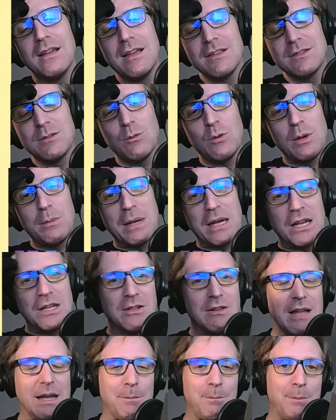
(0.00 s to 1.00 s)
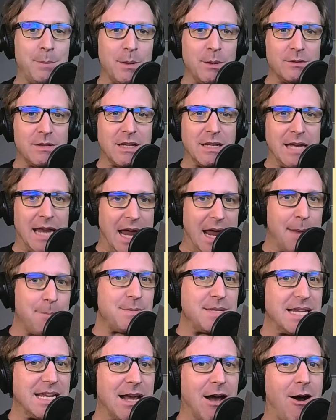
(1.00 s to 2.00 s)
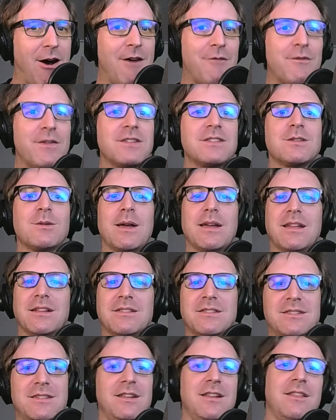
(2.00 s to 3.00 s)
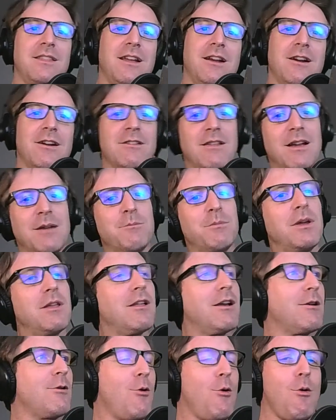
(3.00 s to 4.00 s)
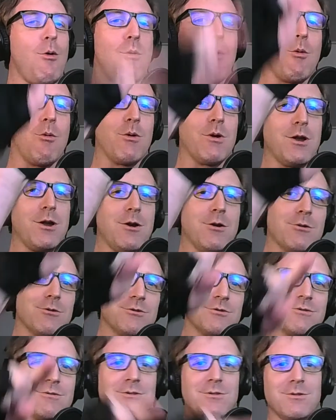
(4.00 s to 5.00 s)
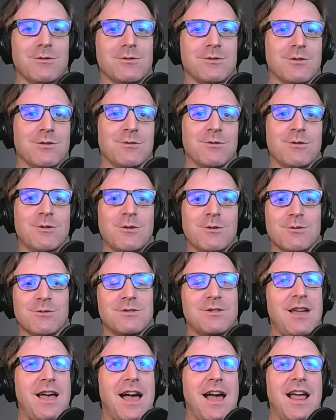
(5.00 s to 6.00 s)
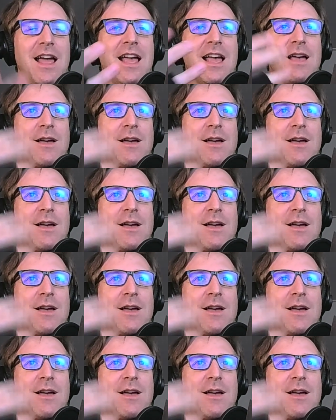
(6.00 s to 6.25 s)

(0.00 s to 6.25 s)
so what am I going to do? Like, build an empty office so I can sit in there and like be like, oh, here's this and here's that.